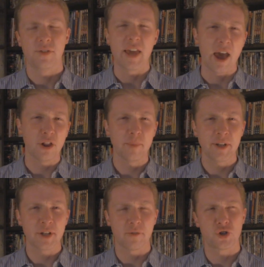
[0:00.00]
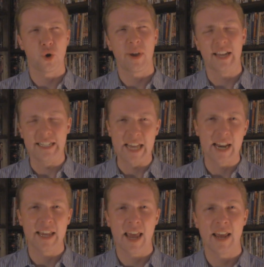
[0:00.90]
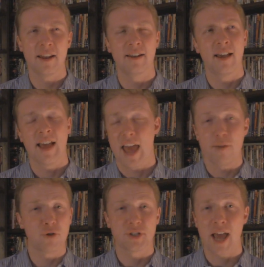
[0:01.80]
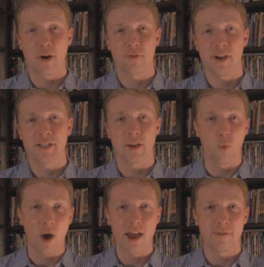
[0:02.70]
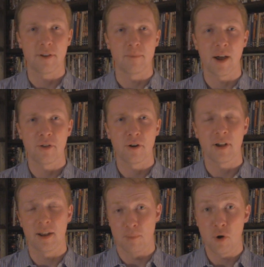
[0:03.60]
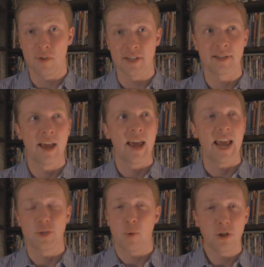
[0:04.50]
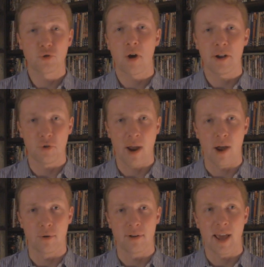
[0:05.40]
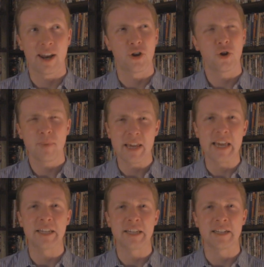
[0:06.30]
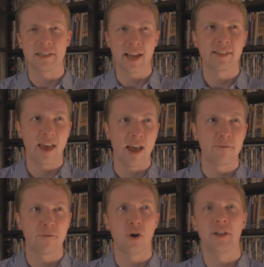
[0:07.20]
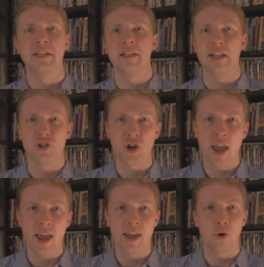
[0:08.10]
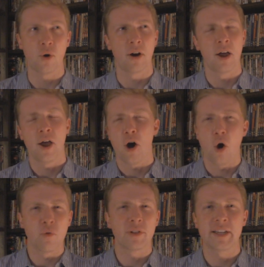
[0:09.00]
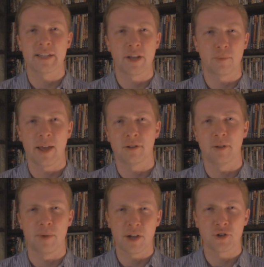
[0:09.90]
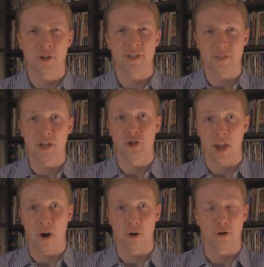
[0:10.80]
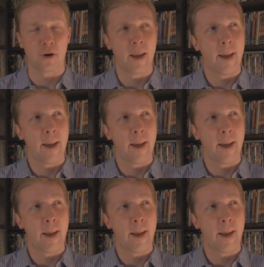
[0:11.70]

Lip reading: The element of showing a dedicated, ever-sacrificing wife and mother in movies is well-trod ground, and it could be easy to let that fall into cliché or overly sentimental depictions of such a character.